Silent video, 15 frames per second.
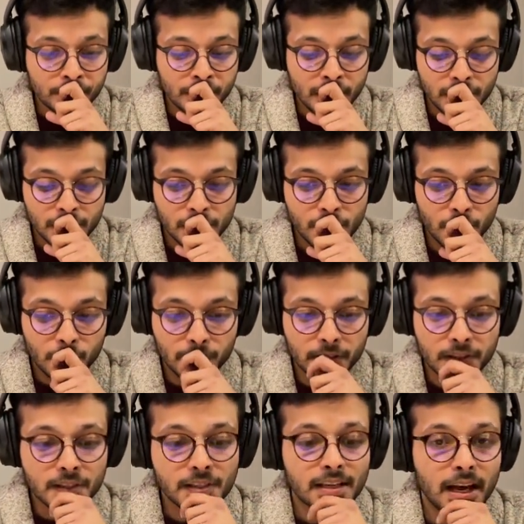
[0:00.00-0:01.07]
So this
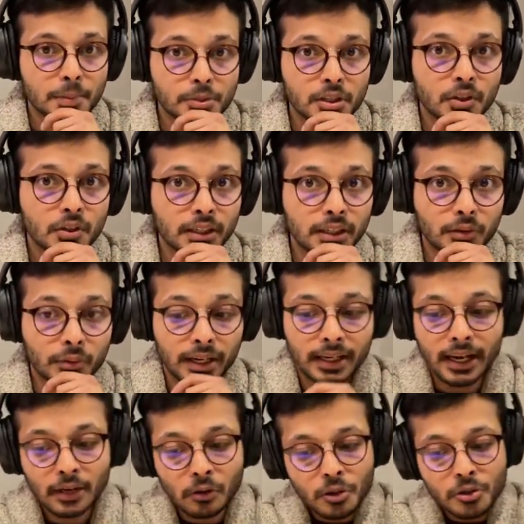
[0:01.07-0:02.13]
is absolutely great.
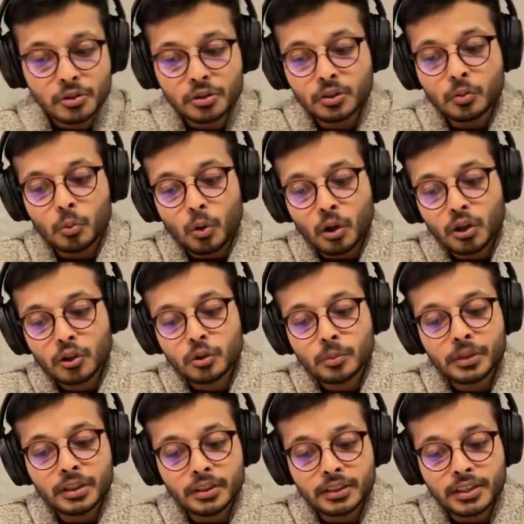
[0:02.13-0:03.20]
And also the volume
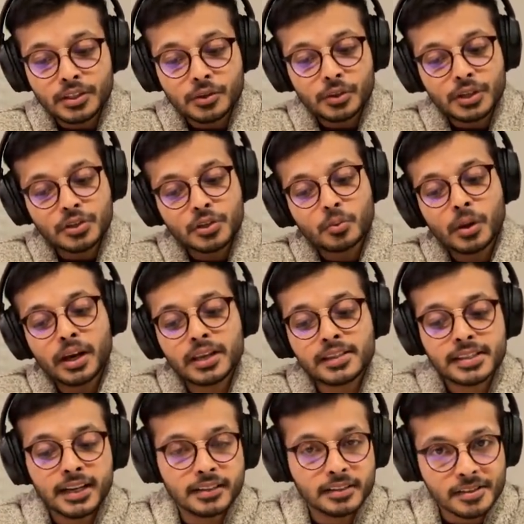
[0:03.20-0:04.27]
here, there's a reason why I
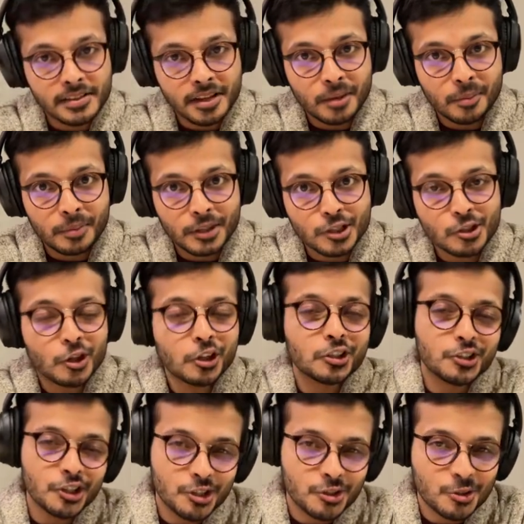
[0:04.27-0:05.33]
set this up. It's not
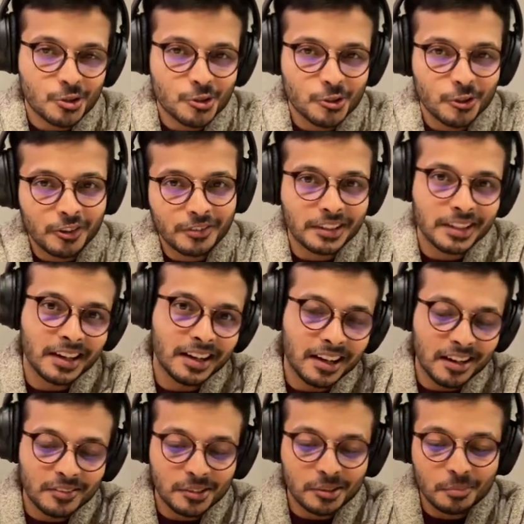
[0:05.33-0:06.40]
just to show off that I
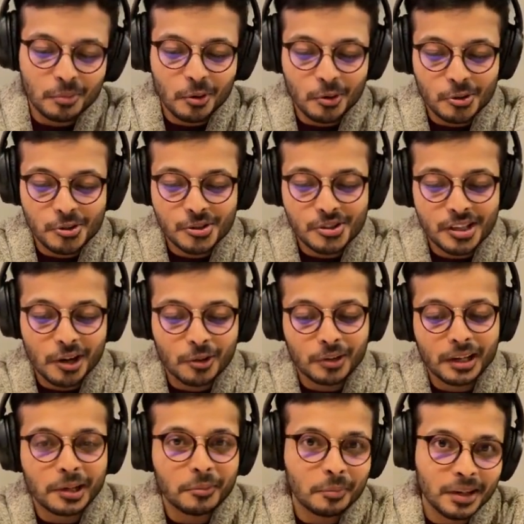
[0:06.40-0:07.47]
have a Bose
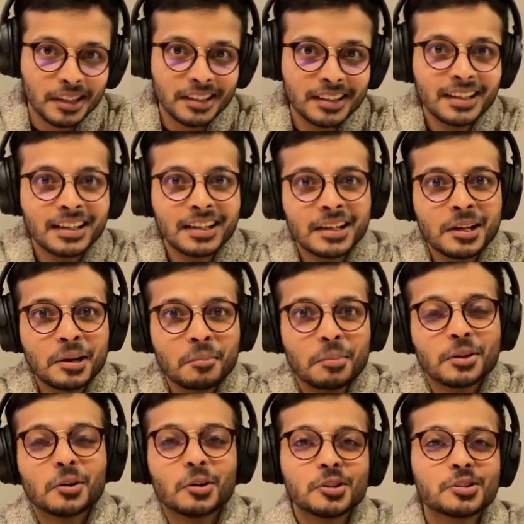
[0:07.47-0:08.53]
SoundLink Mini, but
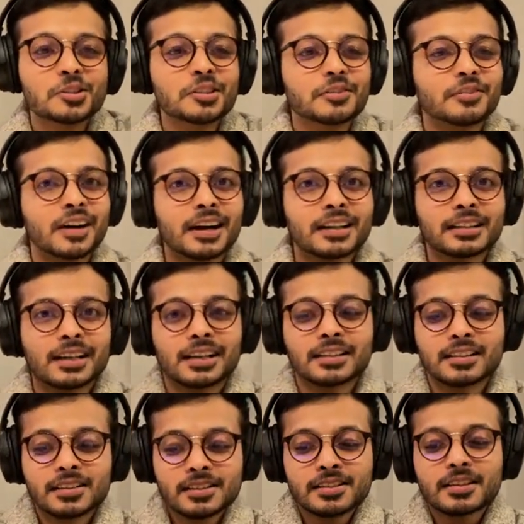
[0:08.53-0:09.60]
also the fact that
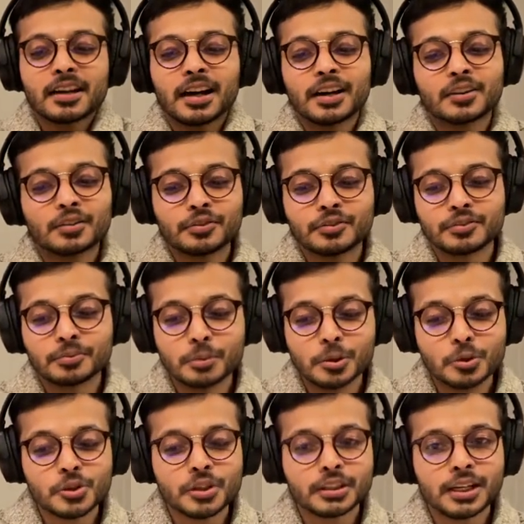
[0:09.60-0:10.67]
this is the kind of
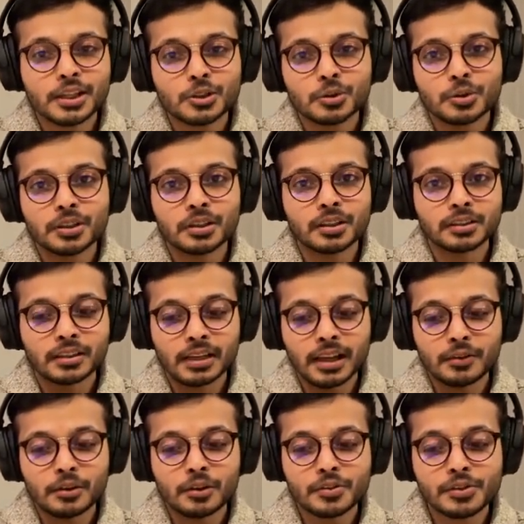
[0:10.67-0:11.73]
music that you hear, the
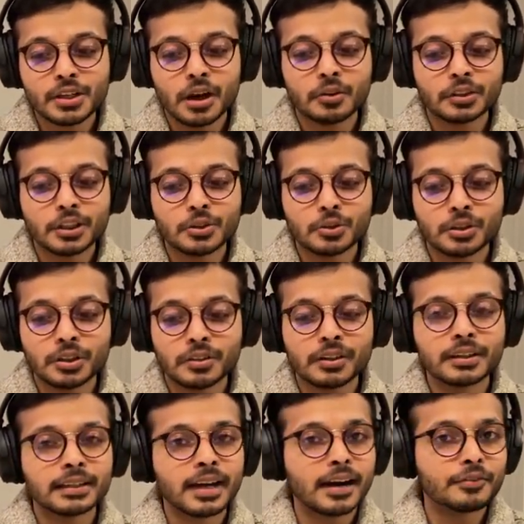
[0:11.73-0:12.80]
level of sound that you hear in
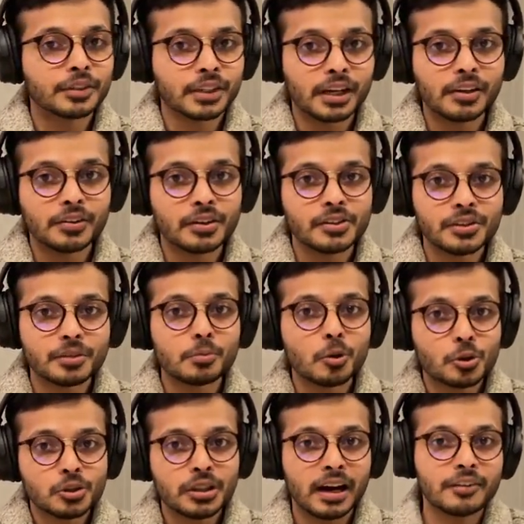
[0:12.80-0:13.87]
cafeterias, in
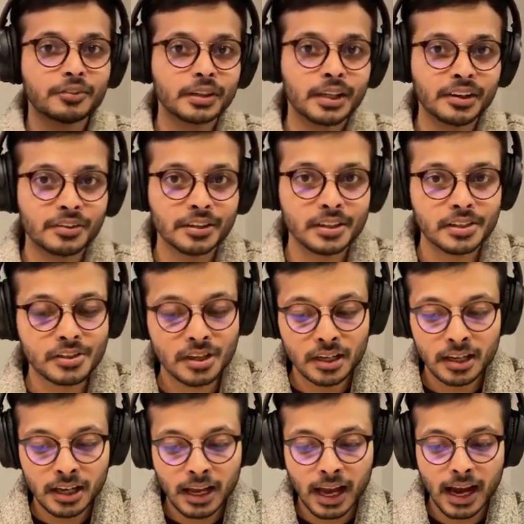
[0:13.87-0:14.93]
most cafeterias,
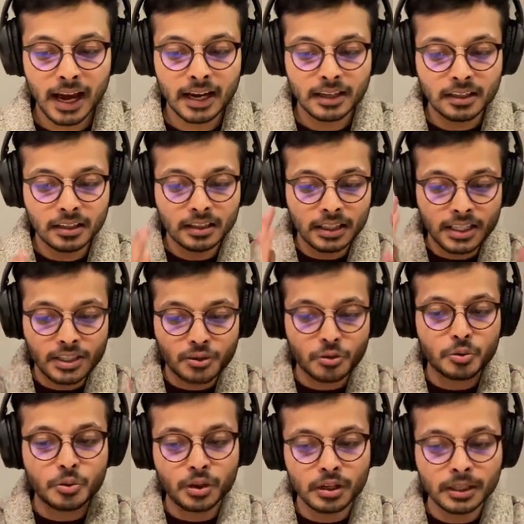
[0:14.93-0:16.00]
and it's
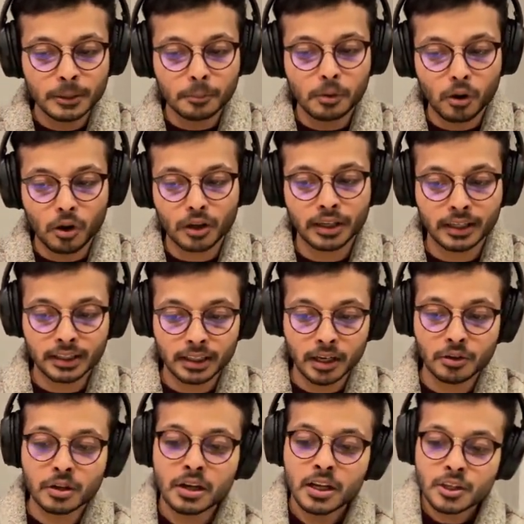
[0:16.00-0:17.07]
really blocking it out.
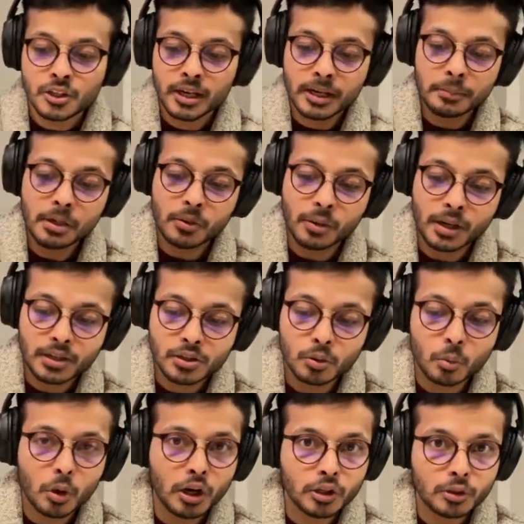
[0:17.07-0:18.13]
So let me raise the
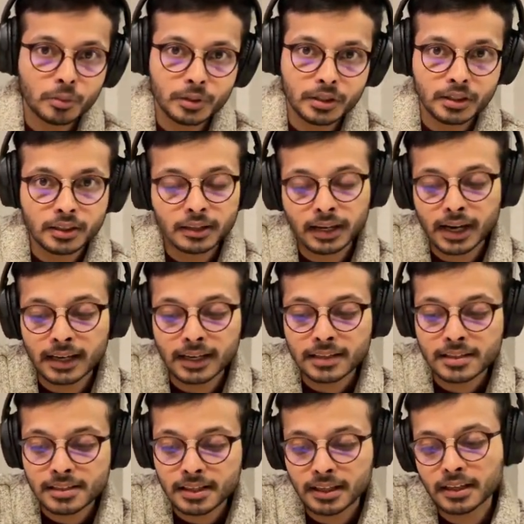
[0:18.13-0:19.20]
volume here and let's
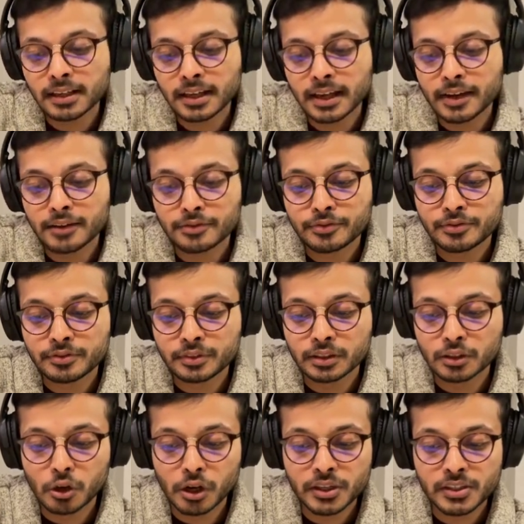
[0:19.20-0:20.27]
see if the
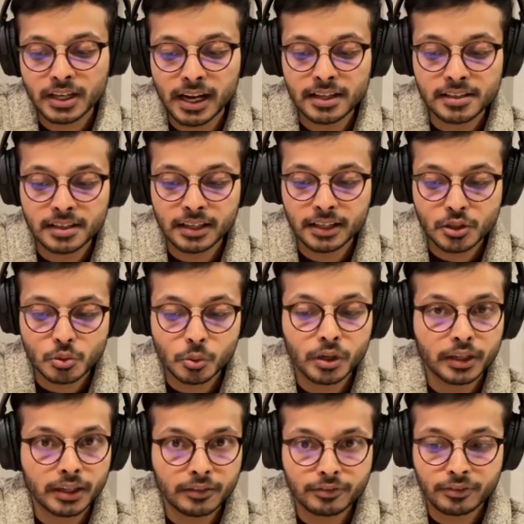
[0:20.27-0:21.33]
noise cancelling is
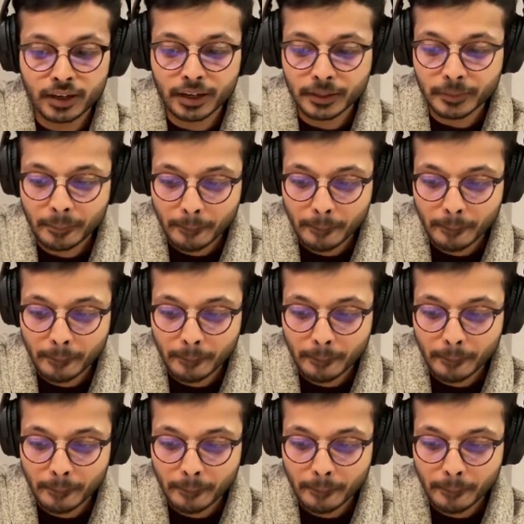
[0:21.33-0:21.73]
working fine.